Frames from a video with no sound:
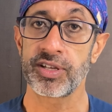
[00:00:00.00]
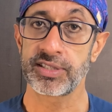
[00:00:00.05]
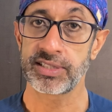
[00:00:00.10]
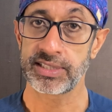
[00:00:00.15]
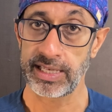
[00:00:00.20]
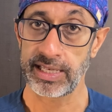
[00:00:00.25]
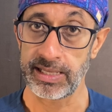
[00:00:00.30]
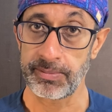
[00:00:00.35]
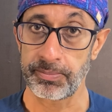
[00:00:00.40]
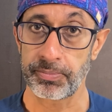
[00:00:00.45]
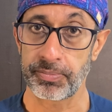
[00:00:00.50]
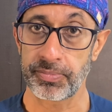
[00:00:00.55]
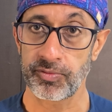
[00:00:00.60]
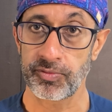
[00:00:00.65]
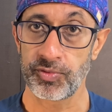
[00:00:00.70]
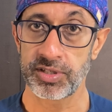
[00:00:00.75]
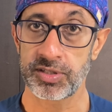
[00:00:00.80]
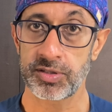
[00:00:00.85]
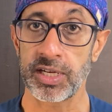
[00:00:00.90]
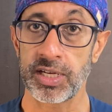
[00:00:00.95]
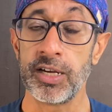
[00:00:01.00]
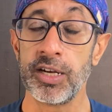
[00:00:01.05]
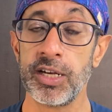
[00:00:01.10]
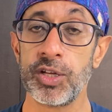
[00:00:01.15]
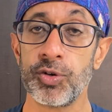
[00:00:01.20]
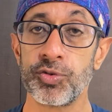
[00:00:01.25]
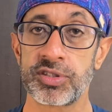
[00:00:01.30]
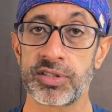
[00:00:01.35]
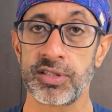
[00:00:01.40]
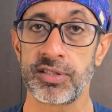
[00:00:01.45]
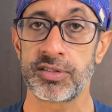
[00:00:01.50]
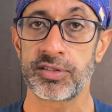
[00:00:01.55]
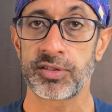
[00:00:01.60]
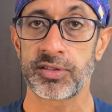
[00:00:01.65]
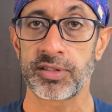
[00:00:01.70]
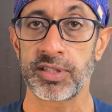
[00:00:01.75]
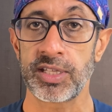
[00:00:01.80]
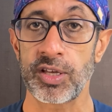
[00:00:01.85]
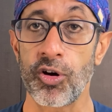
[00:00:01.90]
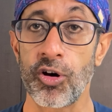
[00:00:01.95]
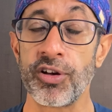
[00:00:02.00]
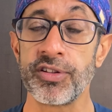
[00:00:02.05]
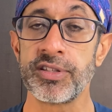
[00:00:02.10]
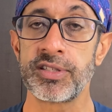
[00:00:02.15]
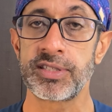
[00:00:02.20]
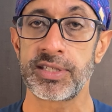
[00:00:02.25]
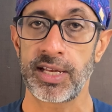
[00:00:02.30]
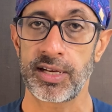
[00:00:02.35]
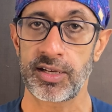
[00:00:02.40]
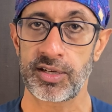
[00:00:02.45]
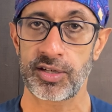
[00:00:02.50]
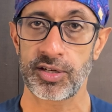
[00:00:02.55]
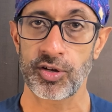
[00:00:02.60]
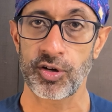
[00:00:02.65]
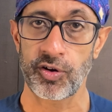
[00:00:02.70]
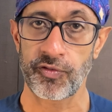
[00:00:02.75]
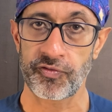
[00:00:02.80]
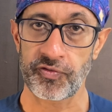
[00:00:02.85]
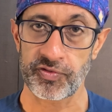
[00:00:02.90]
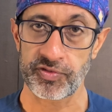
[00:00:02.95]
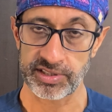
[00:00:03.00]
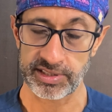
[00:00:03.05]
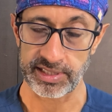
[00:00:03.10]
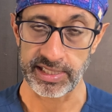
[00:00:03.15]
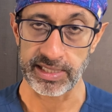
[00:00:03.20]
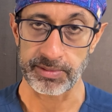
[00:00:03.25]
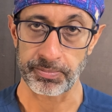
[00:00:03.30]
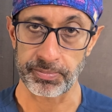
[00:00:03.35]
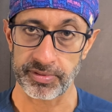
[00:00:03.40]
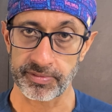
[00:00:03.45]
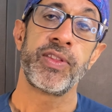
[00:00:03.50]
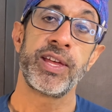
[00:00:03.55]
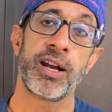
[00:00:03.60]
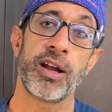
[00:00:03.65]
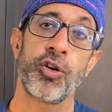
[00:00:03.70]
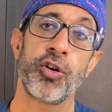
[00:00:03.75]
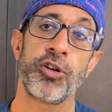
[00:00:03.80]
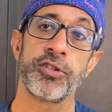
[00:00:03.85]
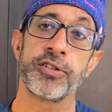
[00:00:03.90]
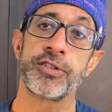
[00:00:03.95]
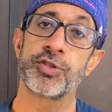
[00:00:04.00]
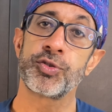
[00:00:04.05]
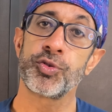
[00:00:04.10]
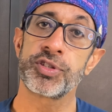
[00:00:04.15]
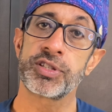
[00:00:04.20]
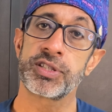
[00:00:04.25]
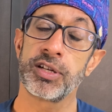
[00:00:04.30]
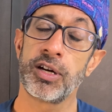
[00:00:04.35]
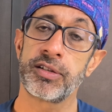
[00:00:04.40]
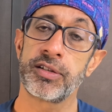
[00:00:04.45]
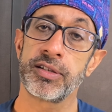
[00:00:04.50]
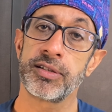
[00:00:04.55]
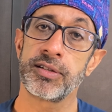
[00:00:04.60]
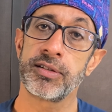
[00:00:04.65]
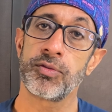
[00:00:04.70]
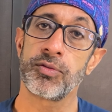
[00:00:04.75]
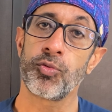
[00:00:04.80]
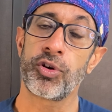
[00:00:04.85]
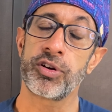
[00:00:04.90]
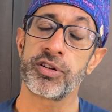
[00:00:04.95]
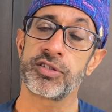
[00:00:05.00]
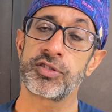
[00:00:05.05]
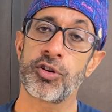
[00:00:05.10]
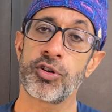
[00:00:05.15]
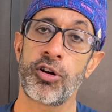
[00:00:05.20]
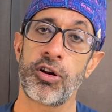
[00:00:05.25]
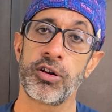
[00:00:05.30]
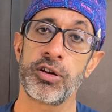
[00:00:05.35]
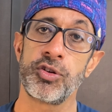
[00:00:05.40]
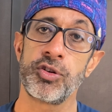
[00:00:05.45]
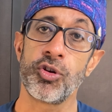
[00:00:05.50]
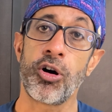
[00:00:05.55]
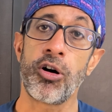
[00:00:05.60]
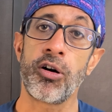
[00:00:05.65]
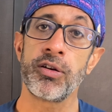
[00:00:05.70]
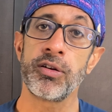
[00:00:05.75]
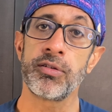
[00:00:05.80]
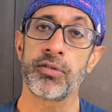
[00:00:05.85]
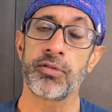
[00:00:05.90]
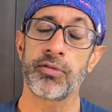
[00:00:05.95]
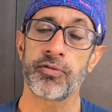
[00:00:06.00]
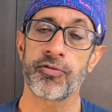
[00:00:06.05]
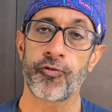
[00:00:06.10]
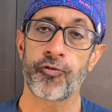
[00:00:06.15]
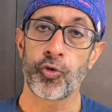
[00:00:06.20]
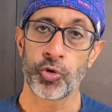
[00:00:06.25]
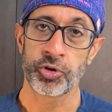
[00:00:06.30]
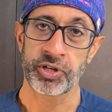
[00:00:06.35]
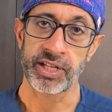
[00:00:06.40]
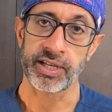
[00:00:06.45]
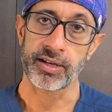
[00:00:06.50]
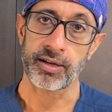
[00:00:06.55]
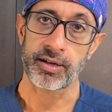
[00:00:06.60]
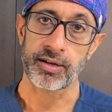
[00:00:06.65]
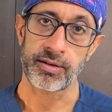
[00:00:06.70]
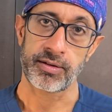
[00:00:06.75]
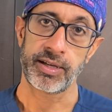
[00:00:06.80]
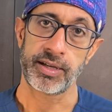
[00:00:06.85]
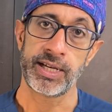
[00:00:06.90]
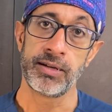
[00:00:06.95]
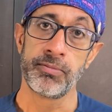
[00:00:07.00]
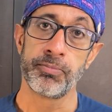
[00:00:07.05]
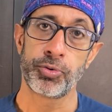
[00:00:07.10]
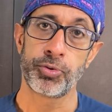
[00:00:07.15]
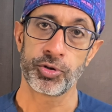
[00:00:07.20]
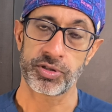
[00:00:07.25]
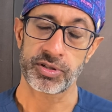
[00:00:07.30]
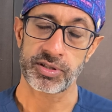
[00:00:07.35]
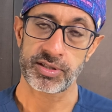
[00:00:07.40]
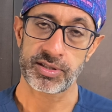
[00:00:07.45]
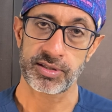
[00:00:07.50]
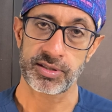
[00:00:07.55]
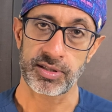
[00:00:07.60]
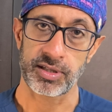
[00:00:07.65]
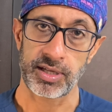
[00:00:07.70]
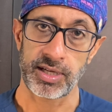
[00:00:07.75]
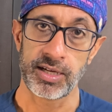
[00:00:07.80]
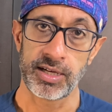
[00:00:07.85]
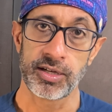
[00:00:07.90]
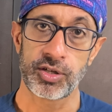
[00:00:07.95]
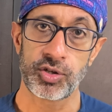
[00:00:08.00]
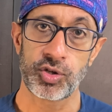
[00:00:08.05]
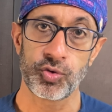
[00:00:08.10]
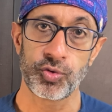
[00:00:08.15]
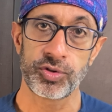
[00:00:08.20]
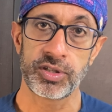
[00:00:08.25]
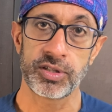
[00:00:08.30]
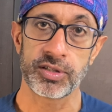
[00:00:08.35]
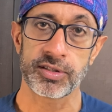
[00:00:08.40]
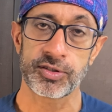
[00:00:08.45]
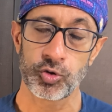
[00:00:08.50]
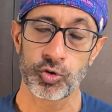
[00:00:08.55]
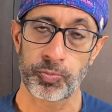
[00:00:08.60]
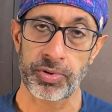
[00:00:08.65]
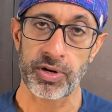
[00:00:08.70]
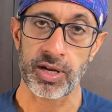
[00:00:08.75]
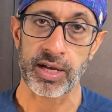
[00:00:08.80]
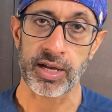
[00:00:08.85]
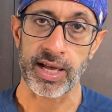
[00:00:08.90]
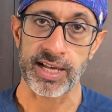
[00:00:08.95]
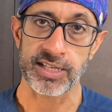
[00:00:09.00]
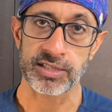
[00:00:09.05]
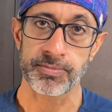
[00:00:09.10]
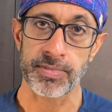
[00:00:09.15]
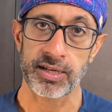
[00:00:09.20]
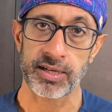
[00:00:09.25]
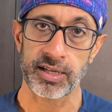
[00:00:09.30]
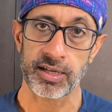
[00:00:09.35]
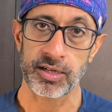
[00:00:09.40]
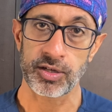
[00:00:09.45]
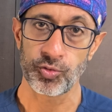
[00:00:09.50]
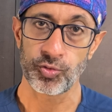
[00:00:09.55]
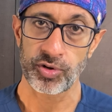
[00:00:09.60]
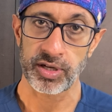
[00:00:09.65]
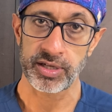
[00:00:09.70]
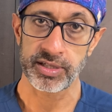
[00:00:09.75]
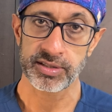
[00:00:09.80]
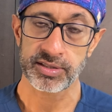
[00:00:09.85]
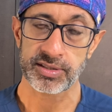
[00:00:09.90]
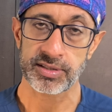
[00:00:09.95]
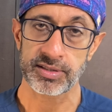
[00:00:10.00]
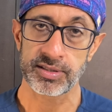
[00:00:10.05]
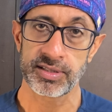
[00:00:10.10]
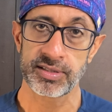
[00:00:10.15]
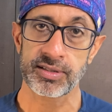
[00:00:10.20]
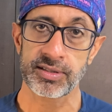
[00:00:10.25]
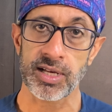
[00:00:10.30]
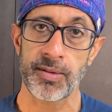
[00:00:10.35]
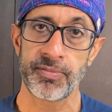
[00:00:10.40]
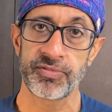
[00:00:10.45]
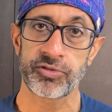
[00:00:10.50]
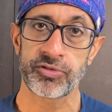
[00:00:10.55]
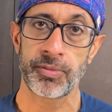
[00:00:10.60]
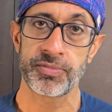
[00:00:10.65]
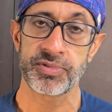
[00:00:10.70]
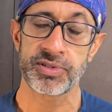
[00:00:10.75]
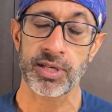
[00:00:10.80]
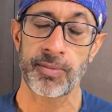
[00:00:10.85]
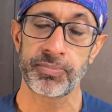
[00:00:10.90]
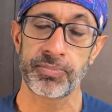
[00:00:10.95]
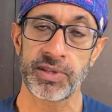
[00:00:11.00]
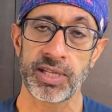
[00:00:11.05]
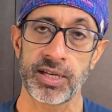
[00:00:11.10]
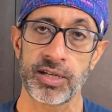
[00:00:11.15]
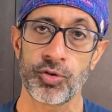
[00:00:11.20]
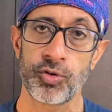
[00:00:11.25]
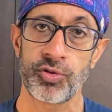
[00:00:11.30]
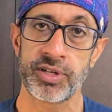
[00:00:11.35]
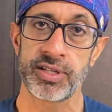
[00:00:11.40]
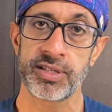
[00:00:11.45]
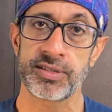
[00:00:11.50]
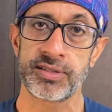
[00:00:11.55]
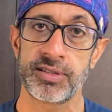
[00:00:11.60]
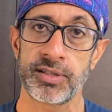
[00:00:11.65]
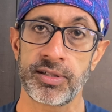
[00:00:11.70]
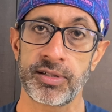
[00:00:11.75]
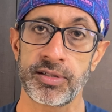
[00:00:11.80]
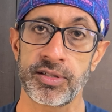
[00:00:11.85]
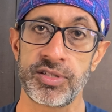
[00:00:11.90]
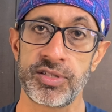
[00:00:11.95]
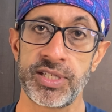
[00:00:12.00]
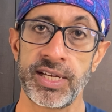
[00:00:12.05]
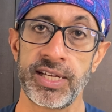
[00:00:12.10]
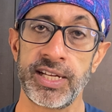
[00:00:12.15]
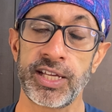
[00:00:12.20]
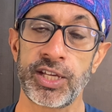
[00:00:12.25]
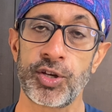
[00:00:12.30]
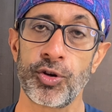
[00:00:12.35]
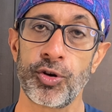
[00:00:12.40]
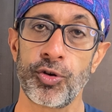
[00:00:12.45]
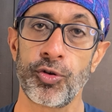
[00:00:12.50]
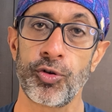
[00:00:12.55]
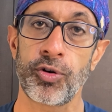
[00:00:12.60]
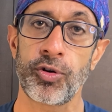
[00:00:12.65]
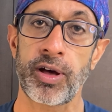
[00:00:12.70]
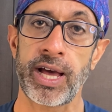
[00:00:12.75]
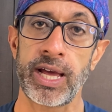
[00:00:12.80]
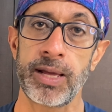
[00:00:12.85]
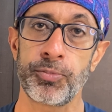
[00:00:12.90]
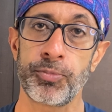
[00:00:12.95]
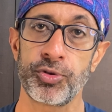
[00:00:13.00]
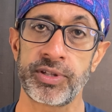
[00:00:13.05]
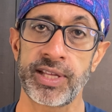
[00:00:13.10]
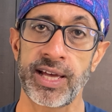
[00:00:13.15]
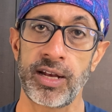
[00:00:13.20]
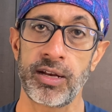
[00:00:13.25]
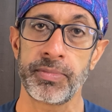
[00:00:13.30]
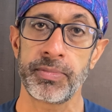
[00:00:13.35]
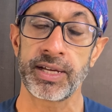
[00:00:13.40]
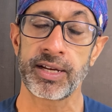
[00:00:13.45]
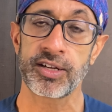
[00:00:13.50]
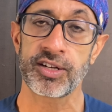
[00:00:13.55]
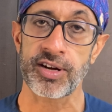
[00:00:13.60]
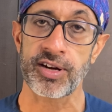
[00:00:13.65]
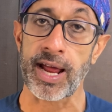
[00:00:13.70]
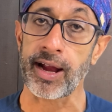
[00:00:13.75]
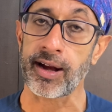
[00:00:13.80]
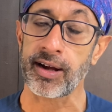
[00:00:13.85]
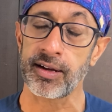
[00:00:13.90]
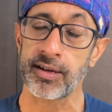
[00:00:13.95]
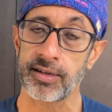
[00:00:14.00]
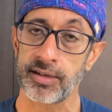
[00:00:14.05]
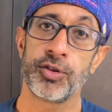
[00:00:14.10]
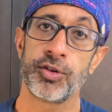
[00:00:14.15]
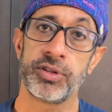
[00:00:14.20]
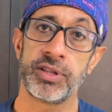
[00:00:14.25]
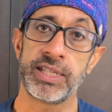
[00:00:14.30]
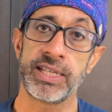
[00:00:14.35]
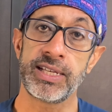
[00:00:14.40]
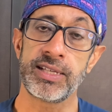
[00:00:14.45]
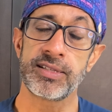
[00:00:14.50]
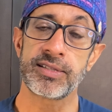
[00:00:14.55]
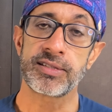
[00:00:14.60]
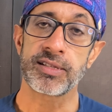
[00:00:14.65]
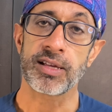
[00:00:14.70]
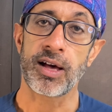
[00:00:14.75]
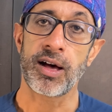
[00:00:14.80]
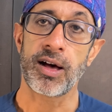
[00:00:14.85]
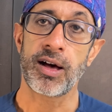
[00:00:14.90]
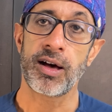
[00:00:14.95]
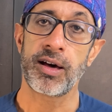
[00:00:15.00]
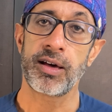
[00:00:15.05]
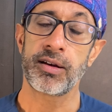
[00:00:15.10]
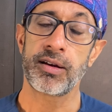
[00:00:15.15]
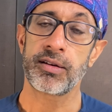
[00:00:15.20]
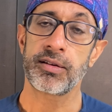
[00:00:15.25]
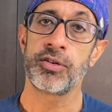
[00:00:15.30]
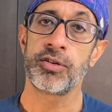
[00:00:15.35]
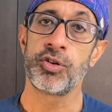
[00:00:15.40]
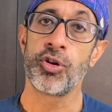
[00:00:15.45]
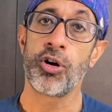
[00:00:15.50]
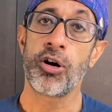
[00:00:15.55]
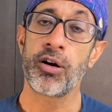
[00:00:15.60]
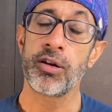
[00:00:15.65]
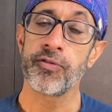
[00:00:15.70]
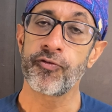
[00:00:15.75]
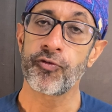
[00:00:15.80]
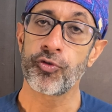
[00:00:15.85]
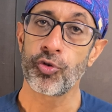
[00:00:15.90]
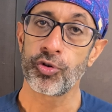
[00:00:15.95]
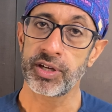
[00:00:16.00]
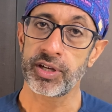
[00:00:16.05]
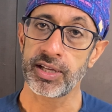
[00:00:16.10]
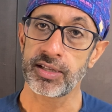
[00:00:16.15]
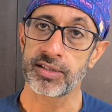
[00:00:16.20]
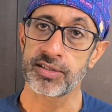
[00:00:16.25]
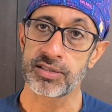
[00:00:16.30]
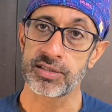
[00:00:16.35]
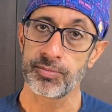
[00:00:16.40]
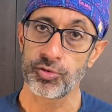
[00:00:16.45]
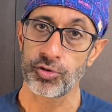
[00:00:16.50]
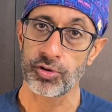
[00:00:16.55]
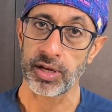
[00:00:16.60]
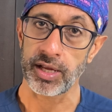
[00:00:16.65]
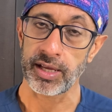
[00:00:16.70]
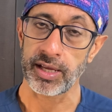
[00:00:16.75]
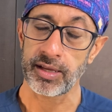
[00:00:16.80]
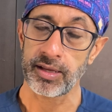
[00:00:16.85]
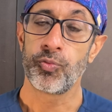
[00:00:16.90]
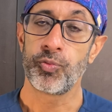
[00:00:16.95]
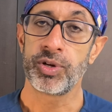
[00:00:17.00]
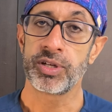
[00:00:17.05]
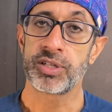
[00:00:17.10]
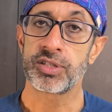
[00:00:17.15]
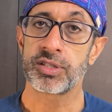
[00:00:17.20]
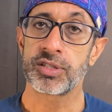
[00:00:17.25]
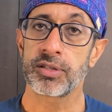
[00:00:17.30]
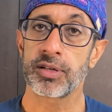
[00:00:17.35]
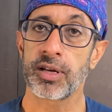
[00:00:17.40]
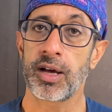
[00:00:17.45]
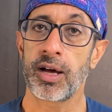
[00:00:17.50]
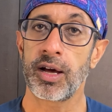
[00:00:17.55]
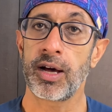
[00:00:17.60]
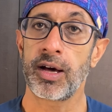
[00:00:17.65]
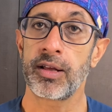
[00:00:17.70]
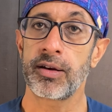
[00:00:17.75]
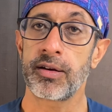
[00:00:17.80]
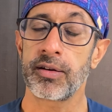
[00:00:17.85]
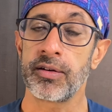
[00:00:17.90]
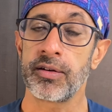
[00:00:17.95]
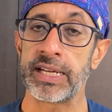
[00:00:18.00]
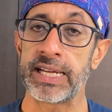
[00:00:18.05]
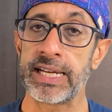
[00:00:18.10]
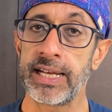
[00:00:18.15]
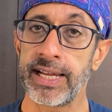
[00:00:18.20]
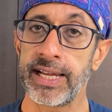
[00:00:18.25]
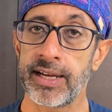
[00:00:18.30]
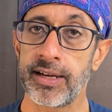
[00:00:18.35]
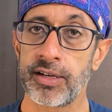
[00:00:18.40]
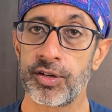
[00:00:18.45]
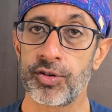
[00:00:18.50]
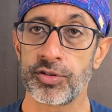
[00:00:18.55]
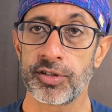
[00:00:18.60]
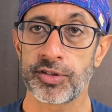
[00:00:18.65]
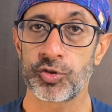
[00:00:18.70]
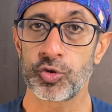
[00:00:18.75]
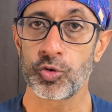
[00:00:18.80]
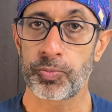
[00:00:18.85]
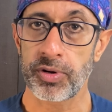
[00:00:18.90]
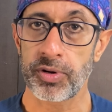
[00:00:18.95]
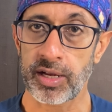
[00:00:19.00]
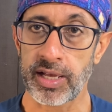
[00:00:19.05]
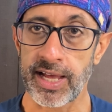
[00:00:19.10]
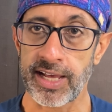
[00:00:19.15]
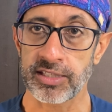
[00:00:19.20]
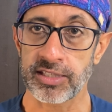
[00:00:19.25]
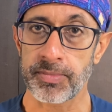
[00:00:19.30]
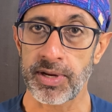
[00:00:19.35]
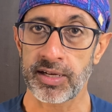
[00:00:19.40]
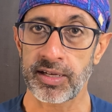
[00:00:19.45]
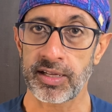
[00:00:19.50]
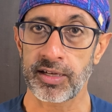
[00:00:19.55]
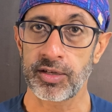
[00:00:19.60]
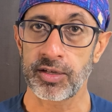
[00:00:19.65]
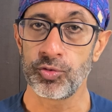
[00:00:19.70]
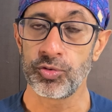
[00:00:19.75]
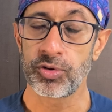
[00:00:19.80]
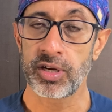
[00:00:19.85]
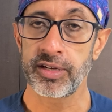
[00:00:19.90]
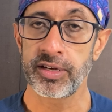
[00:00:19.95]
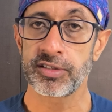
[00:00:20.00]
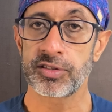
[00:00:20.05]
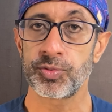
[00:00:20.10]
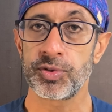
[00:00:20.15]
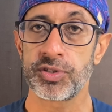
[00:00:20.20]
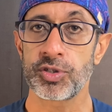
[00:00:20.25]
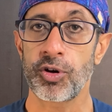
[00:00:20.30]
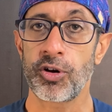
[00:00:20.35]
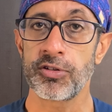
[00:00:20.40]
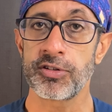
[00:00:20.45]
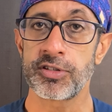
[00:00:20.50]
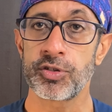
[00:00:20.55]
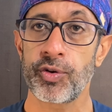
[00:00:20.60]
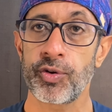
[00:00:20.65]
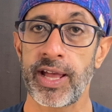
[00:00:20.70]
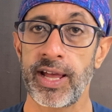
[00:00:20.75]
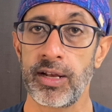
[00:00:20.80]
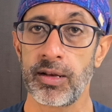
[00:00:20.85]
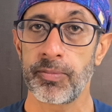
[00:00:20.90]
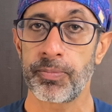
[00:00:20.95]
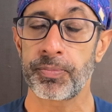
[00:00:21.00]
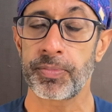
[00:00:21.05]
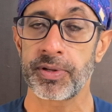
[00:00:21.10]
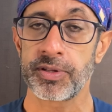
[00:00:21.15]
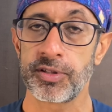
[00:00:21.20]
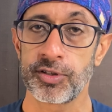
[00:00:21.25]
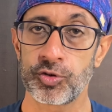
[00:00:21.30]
sleep, which induces the onset of sleep. There are also certain what is called non-photic inputs into the suprachiasmatic nucleus. This comes from something known as the geniculo-hypothalamic tract. Now, these are non-photic stimuli which are relayed to the suprachiasmatic nucleus, which also help the